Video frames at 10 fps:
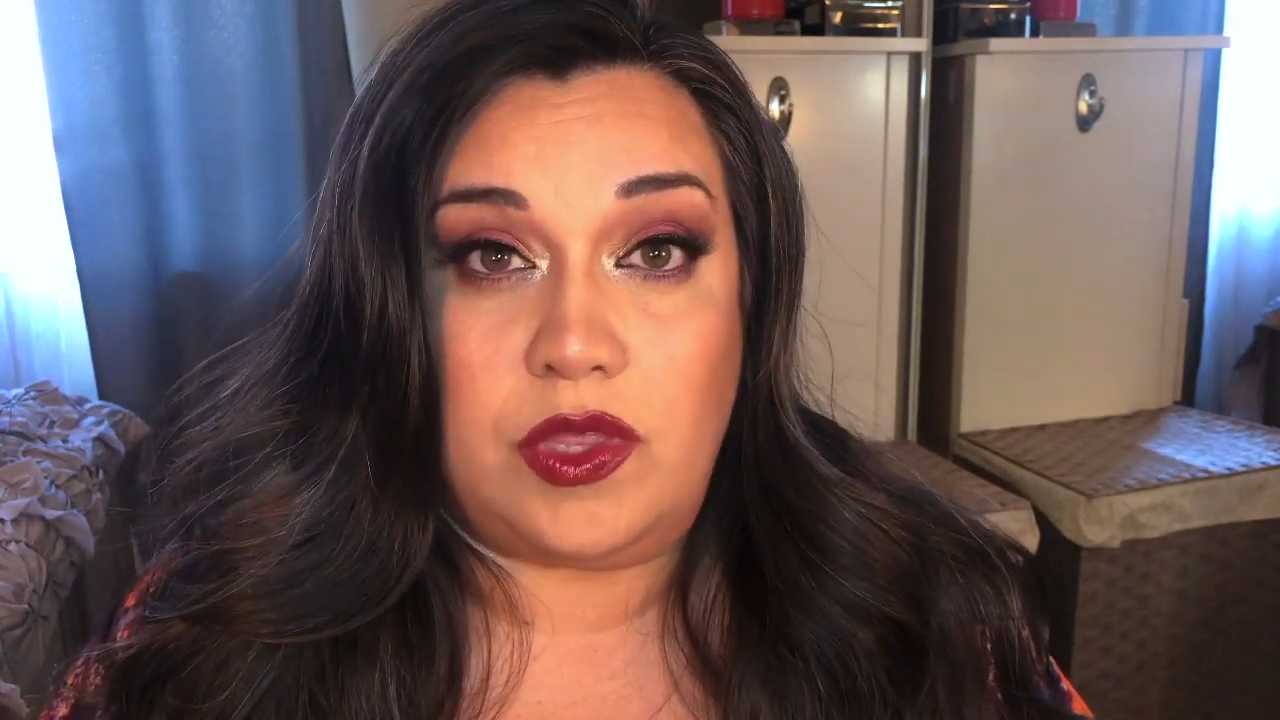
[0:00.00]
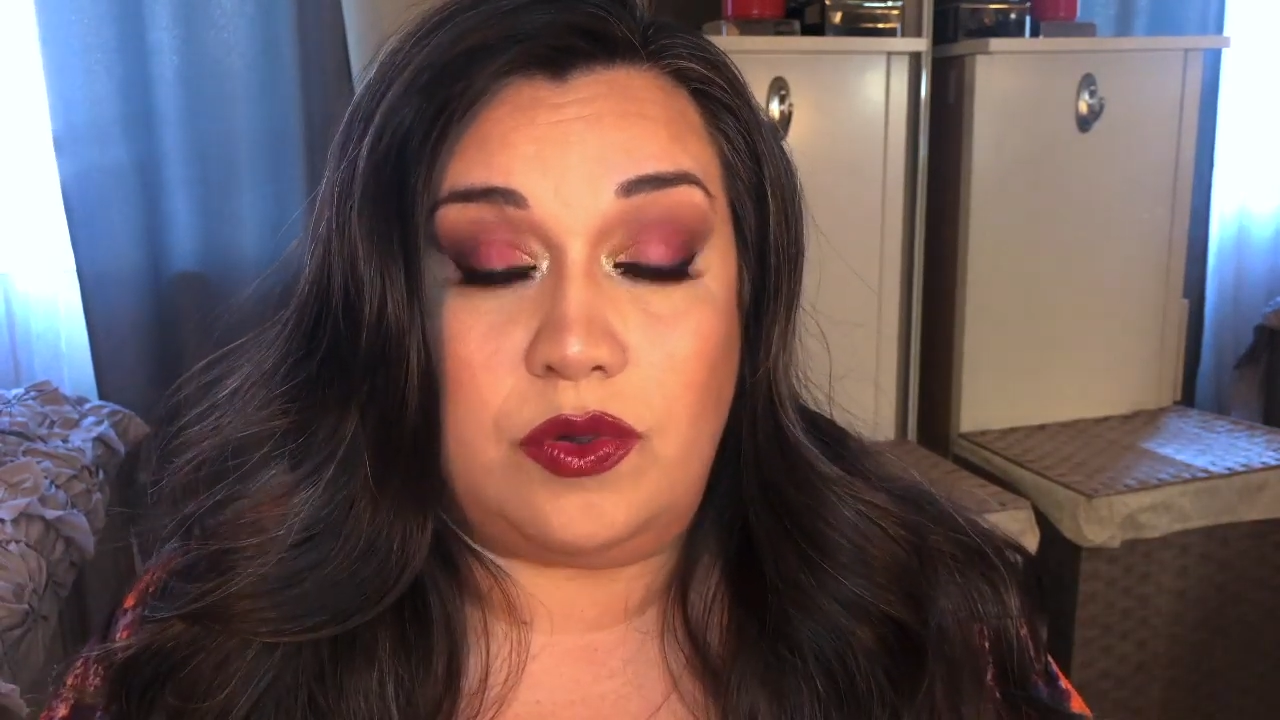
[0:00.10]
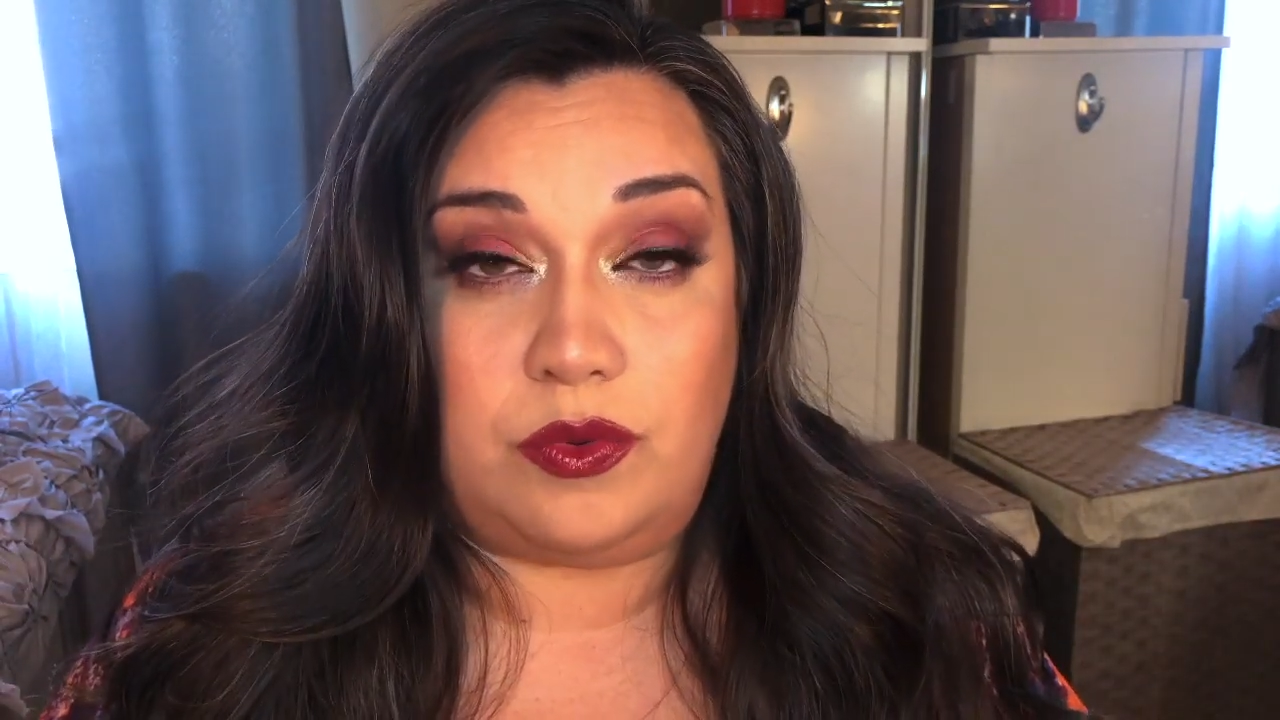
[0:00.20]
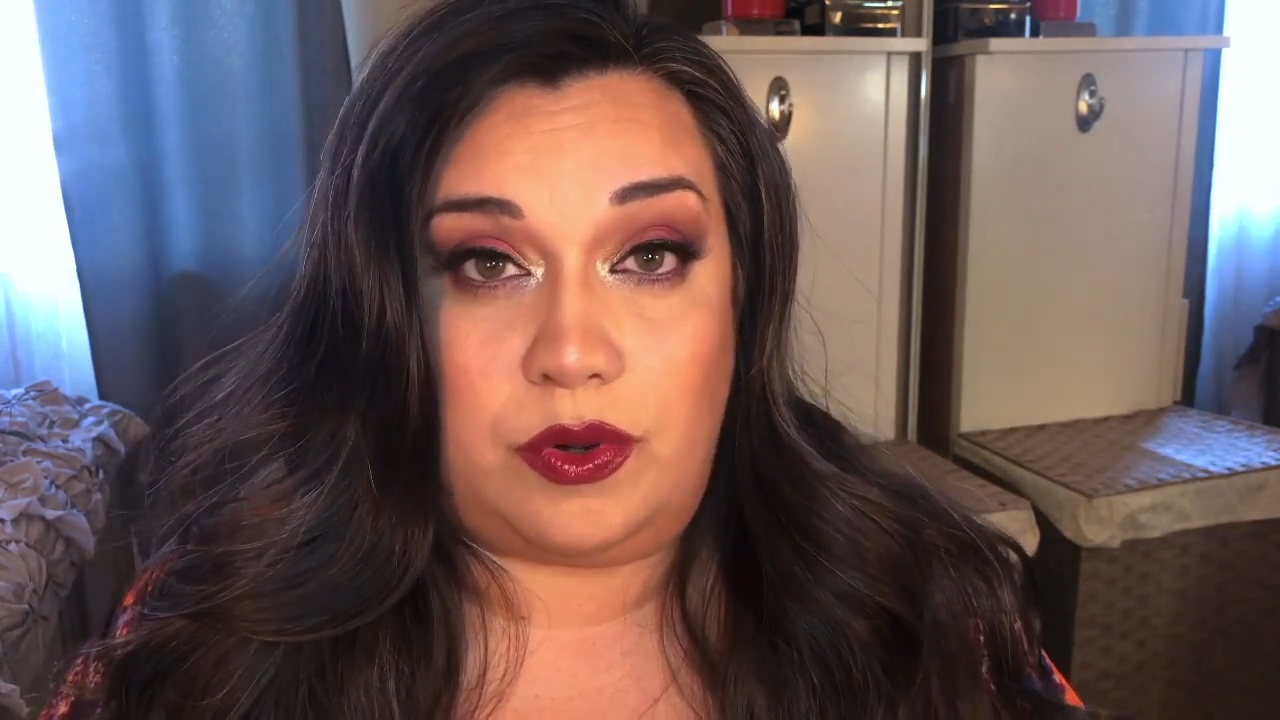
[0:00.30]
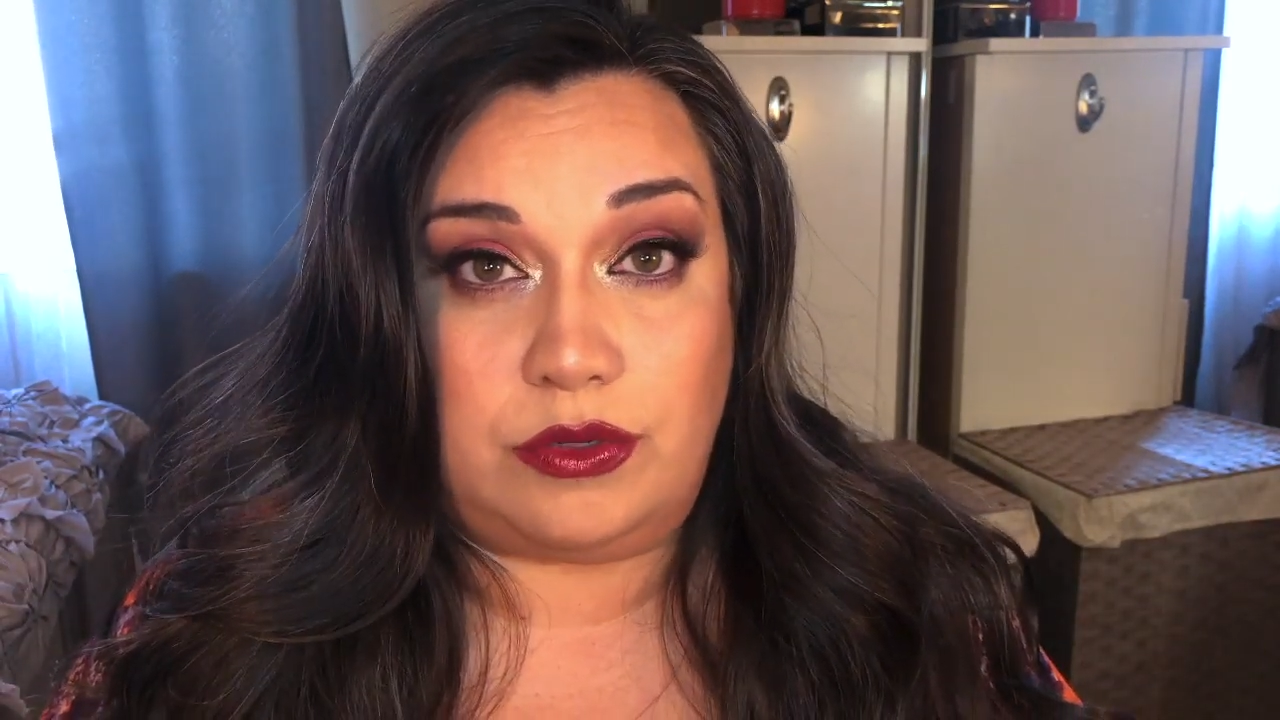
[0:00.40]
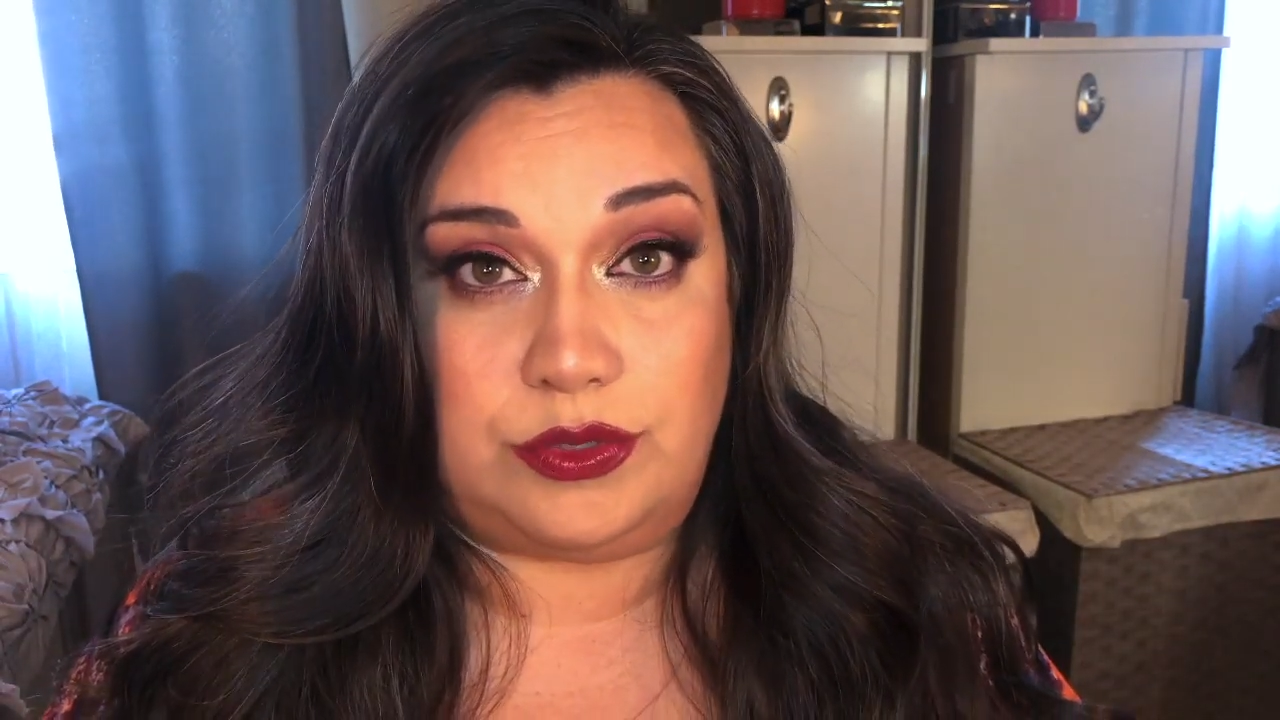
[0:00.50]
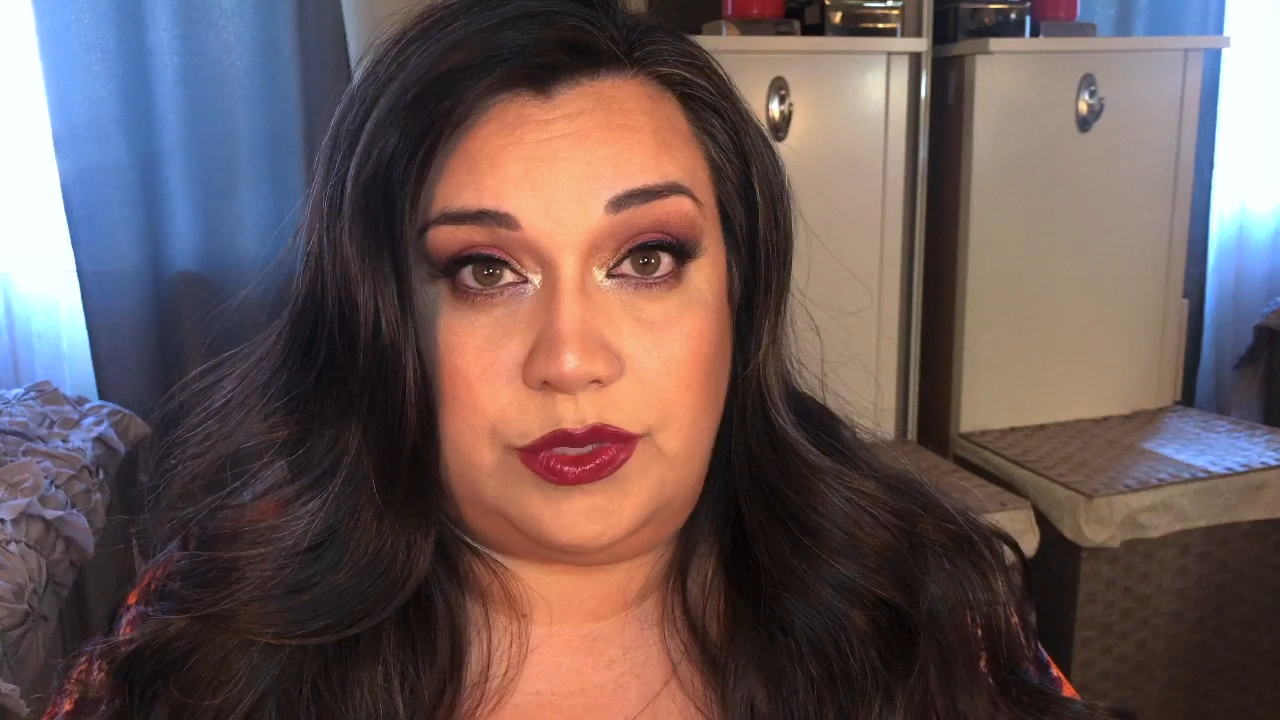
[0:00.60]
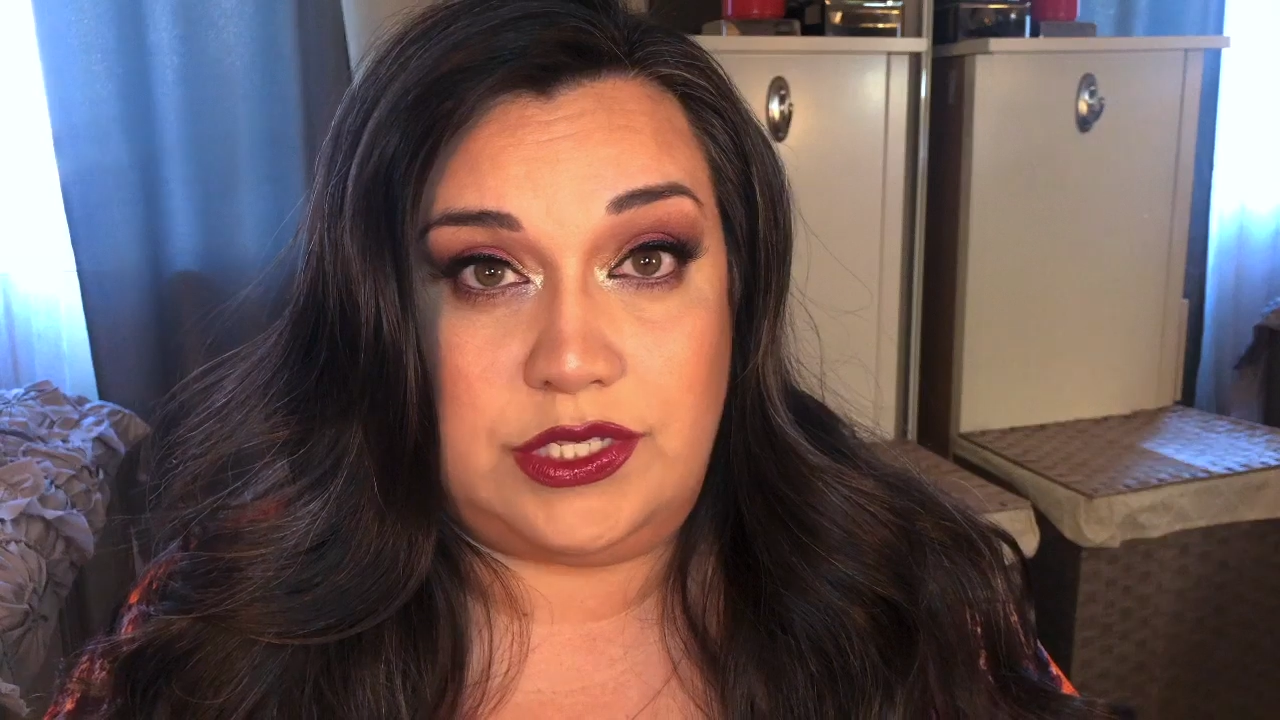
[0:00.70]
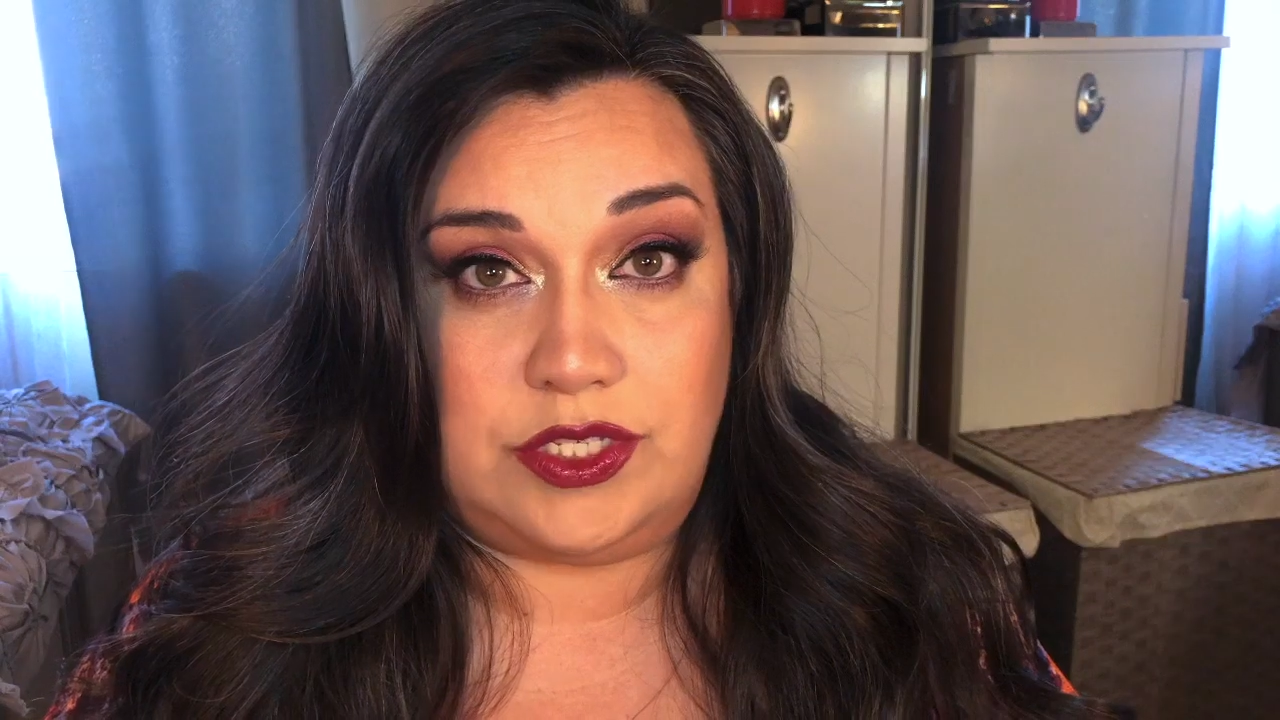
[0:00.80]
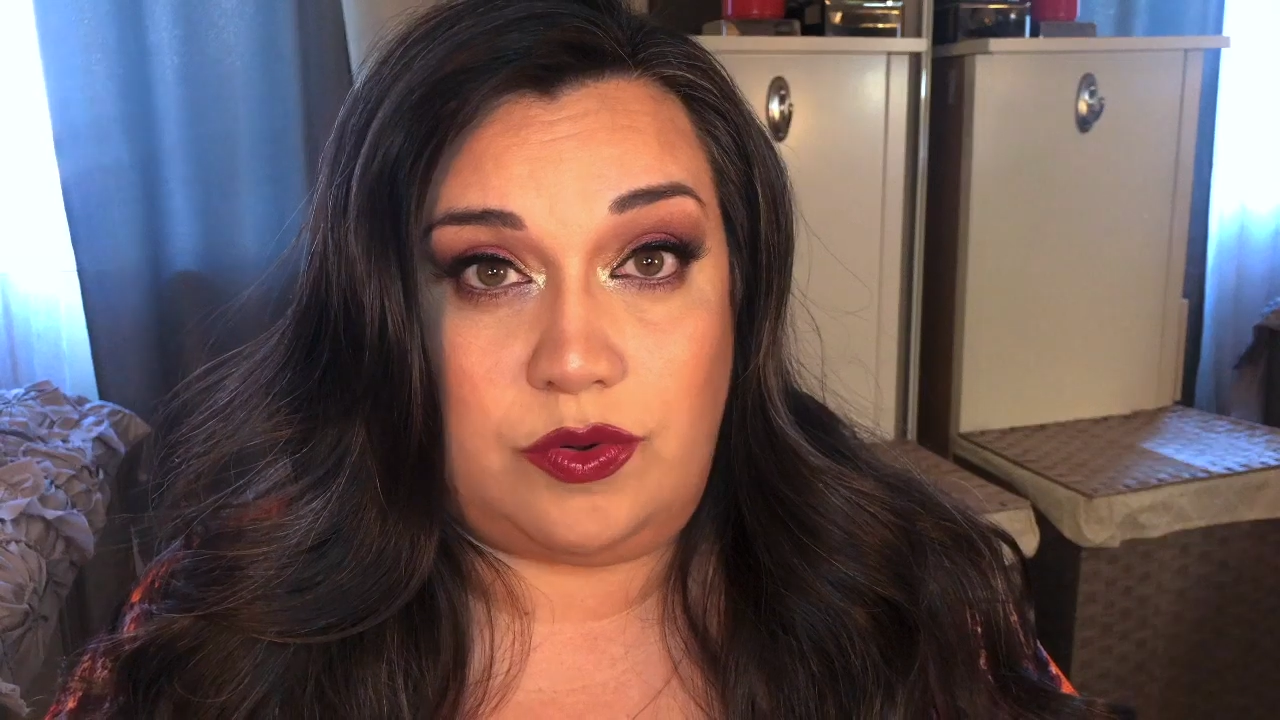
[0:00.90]
grocery
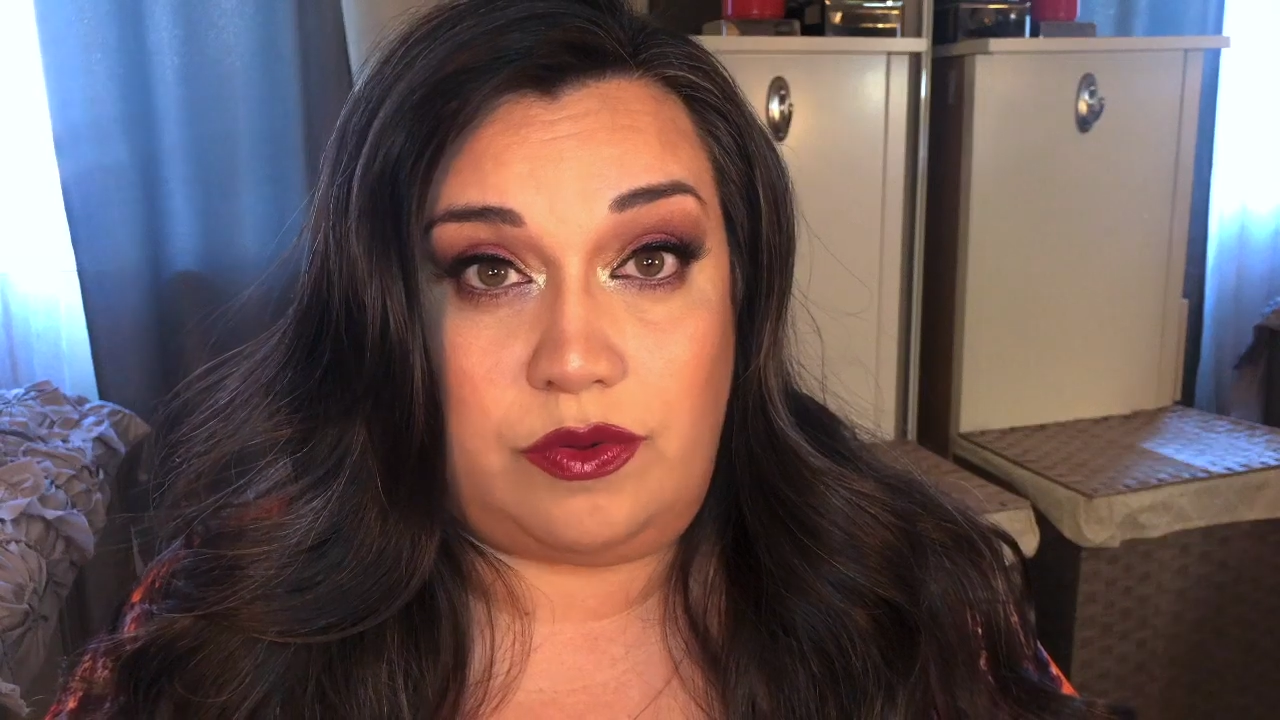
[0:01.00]
store